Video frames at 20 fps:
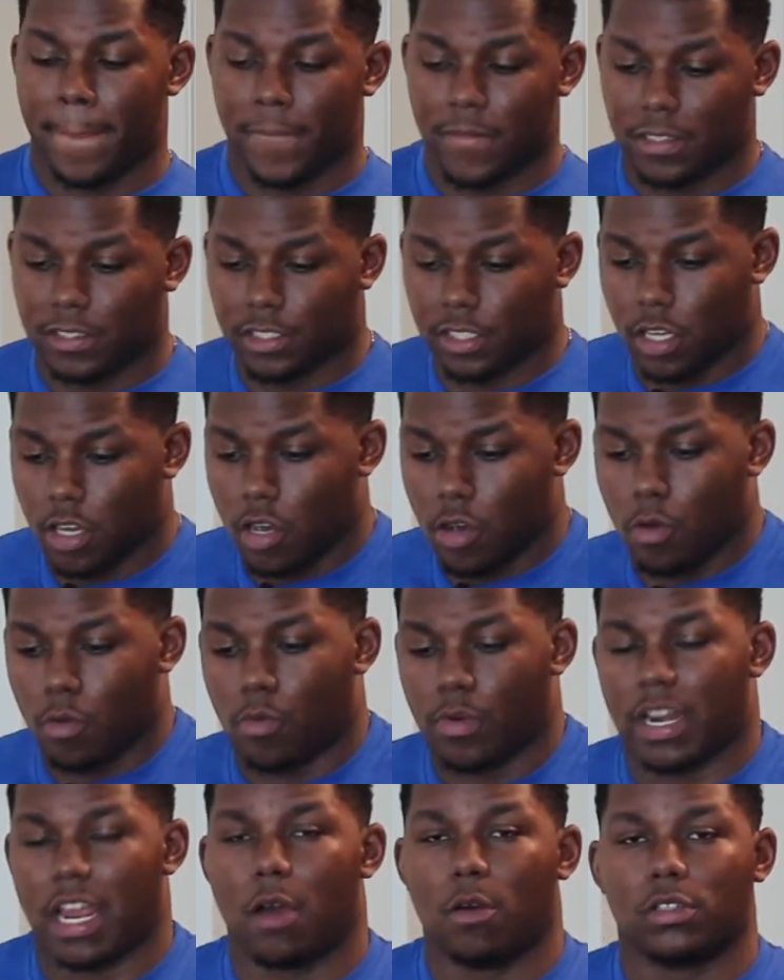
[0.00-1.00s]
So
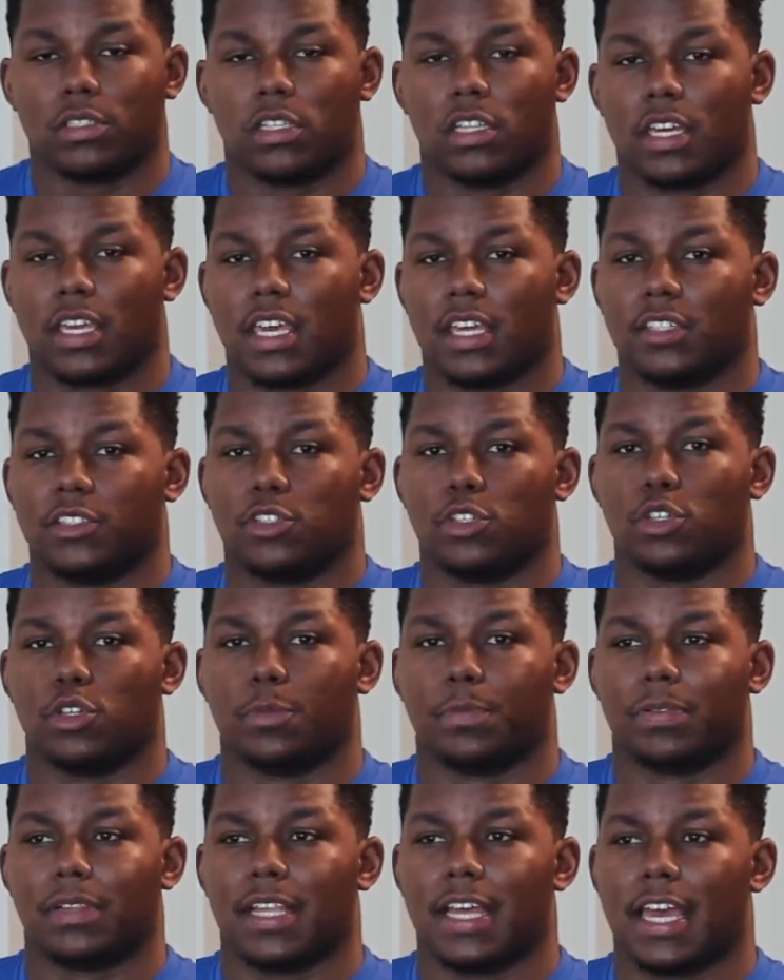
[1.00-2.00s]
when I was looking to
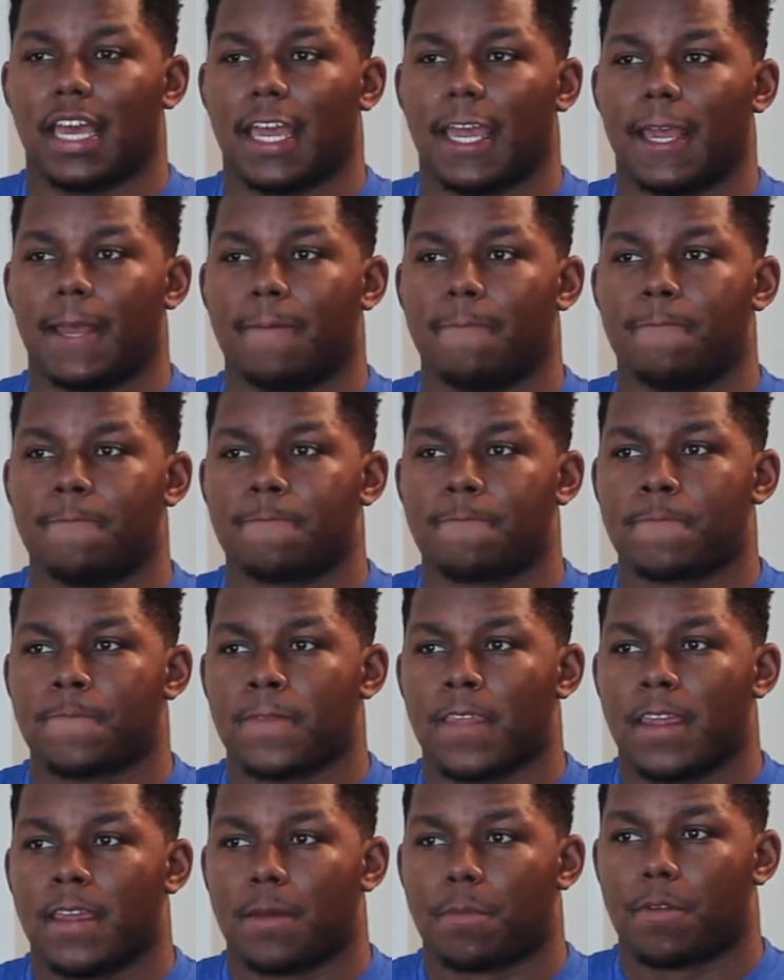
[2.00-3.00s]
play
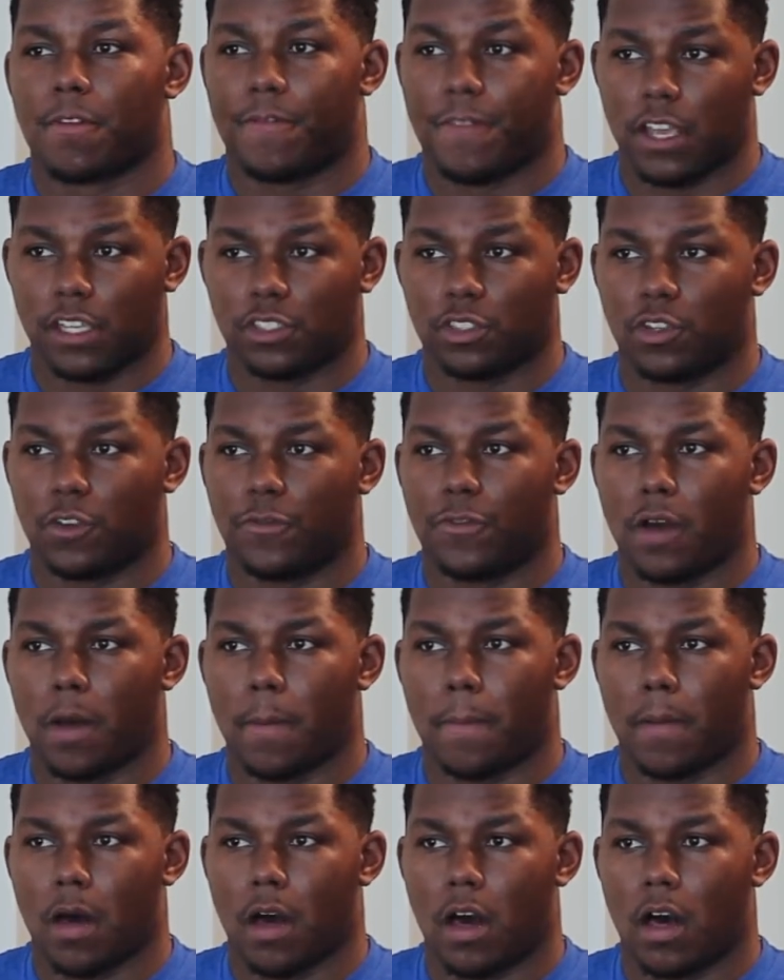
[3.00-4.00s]
professional
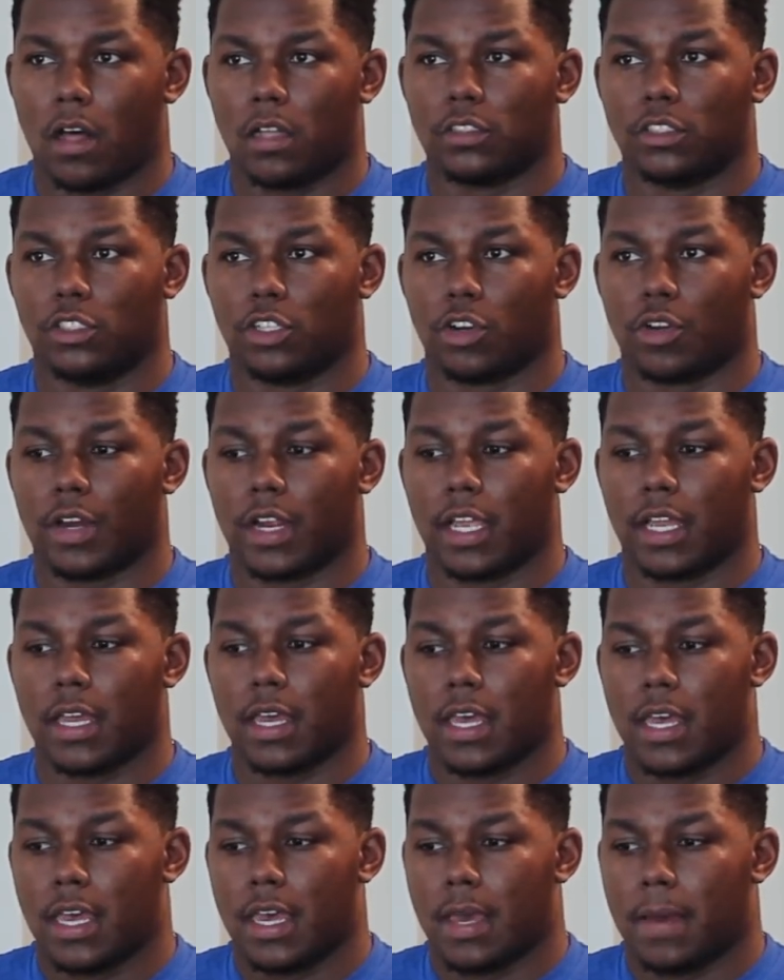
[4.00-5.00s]
football during
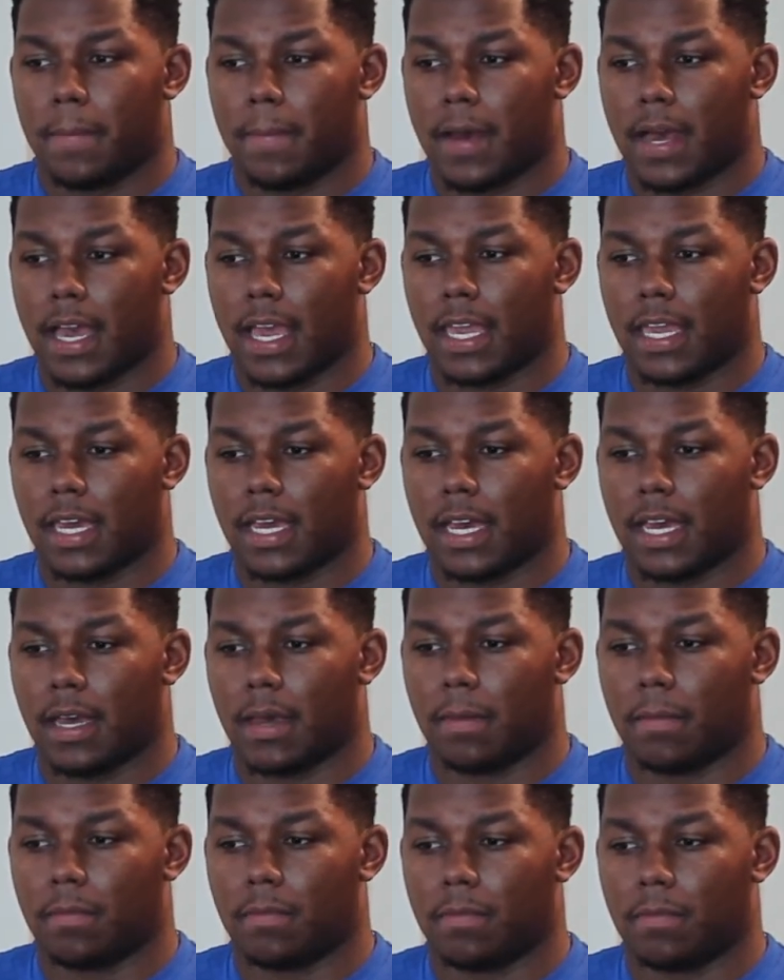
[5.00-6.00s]
my,
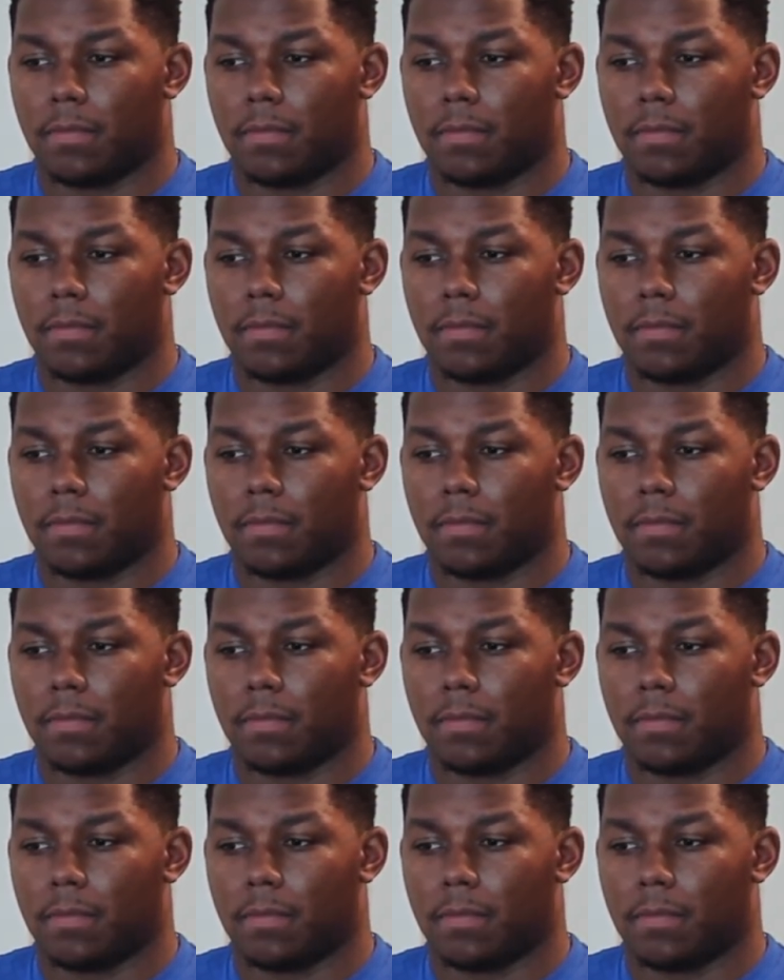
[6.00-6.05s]
the